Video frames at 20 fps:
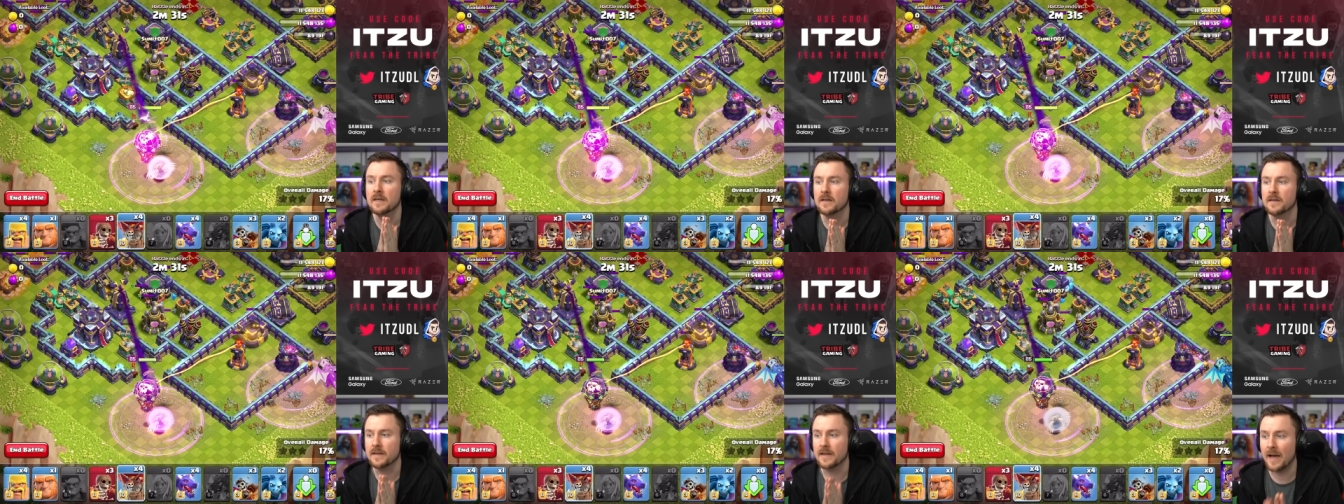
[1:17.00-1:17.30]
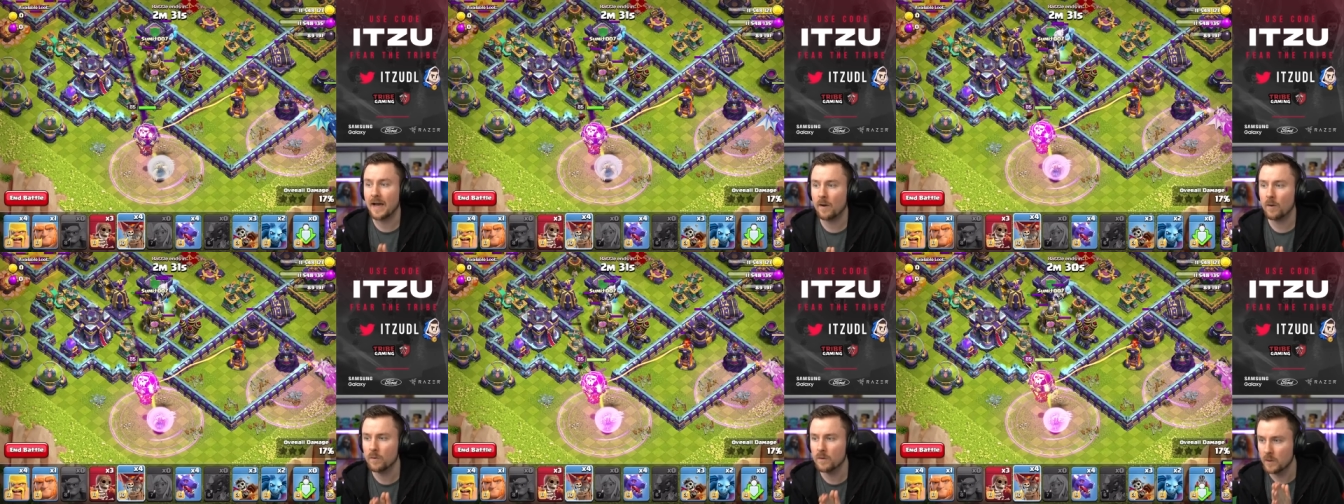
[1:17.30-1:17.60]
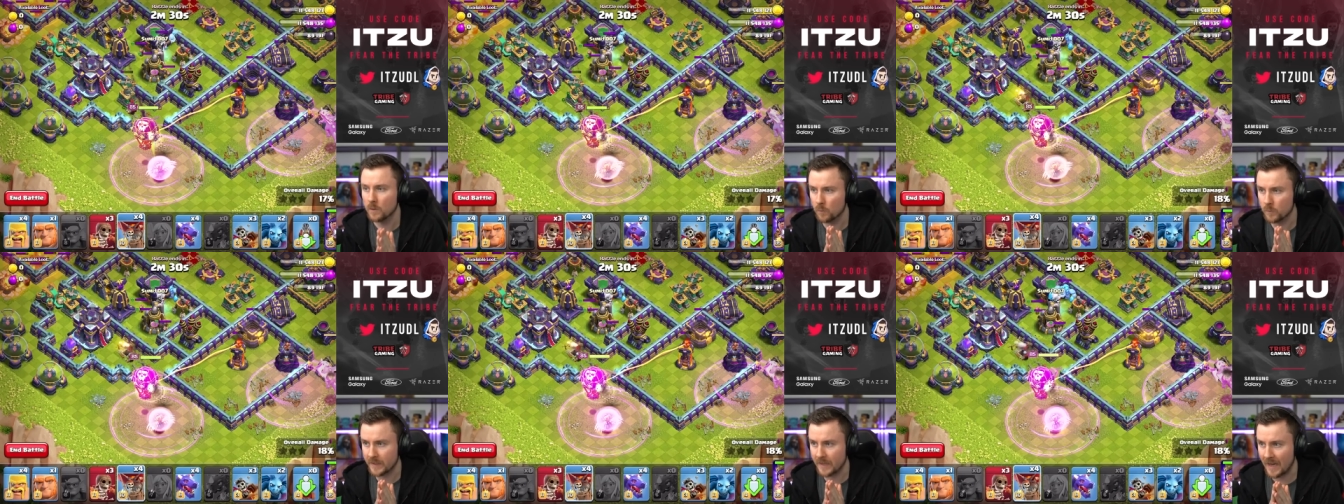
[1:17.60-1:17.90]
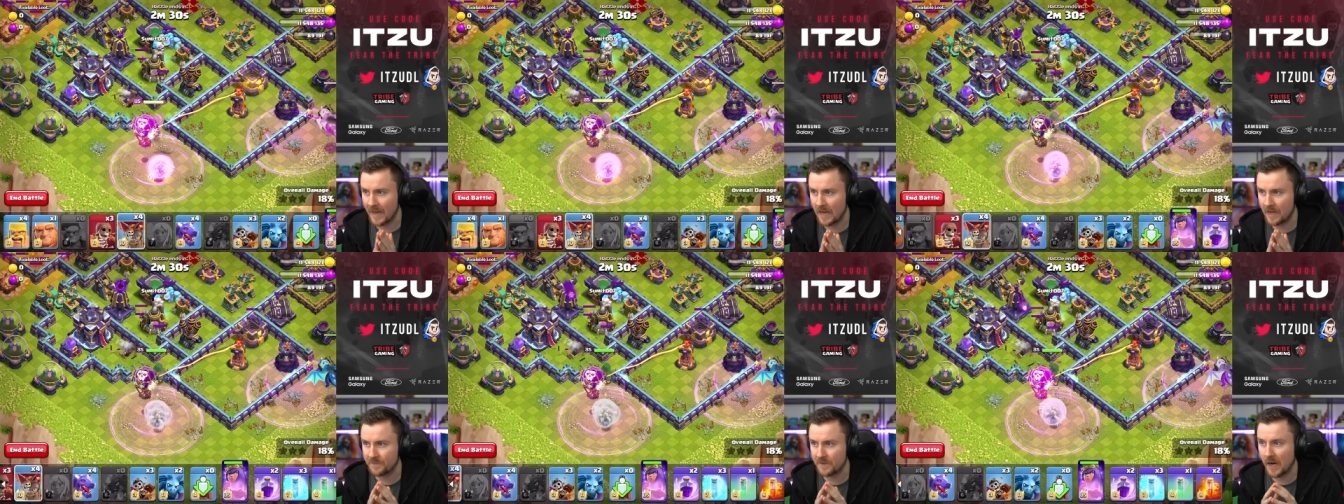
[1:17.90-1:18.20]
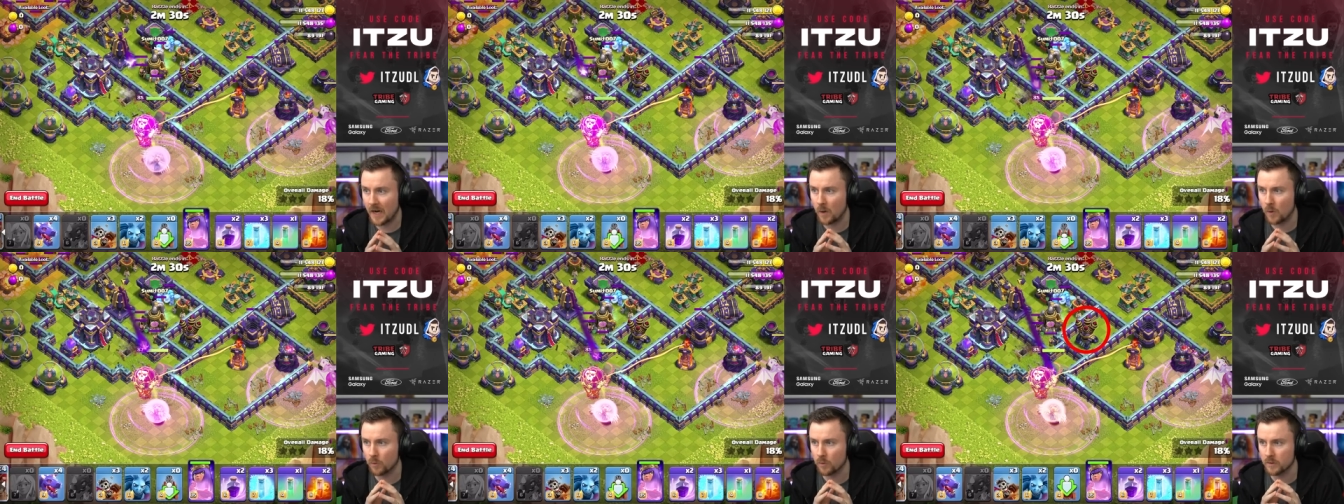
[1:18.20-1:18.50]
Now we have
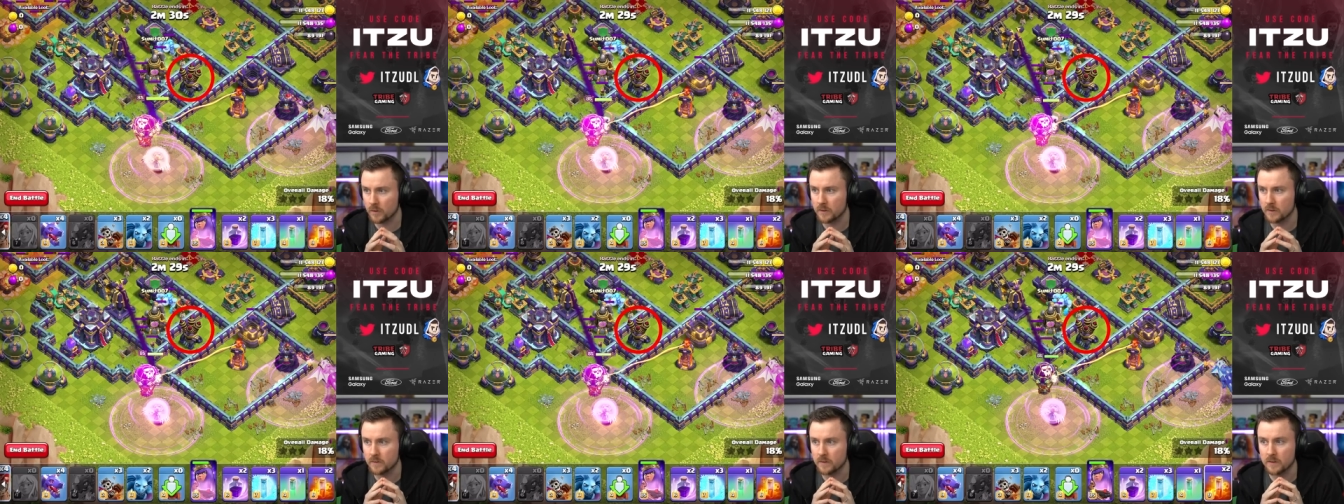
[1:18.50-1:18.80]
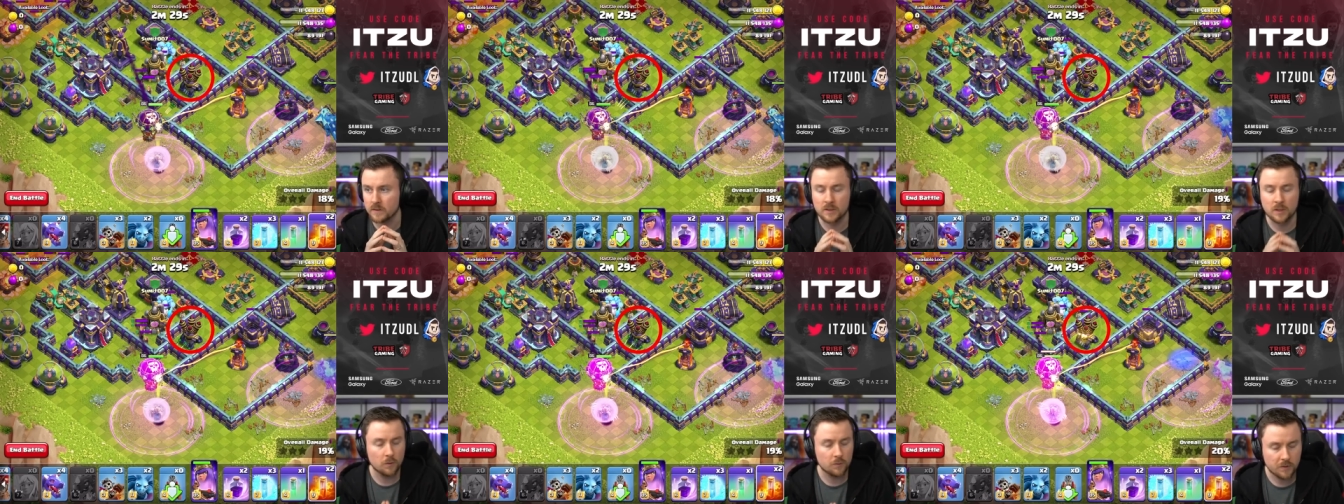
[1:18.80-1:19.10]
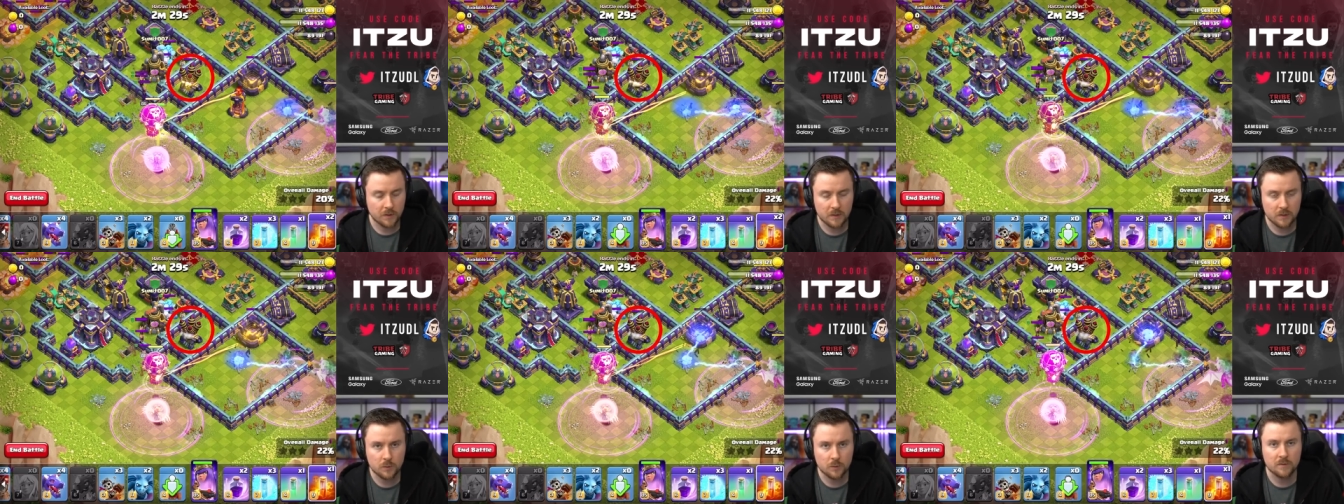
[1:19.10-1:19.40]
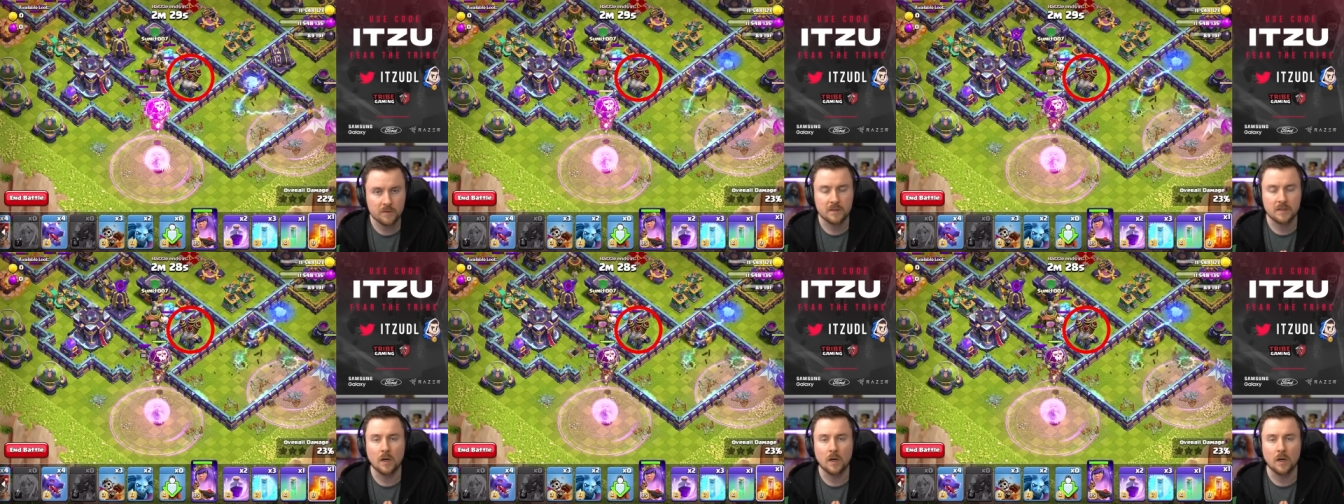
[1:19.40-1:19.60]
our Kokoloon